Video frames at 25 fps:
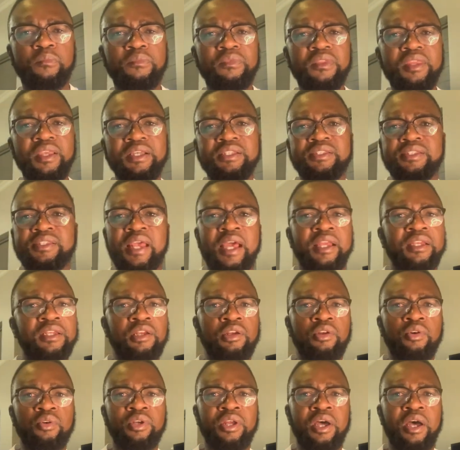
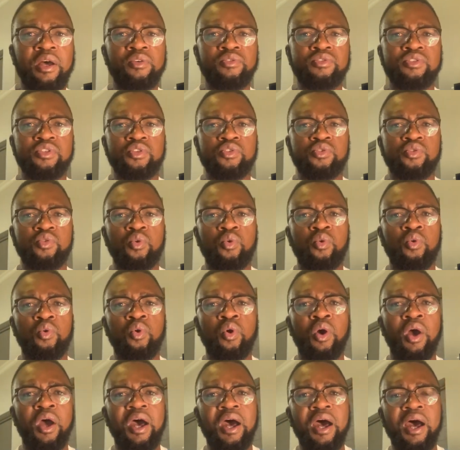standalone houses
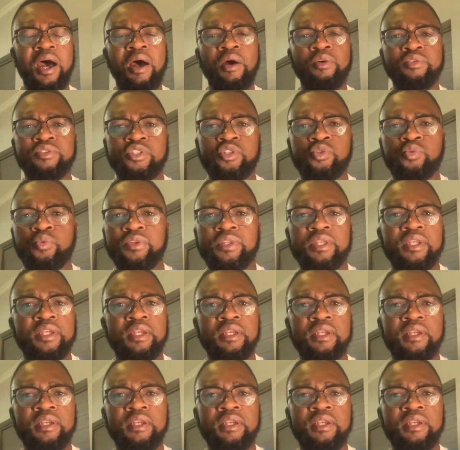or houses within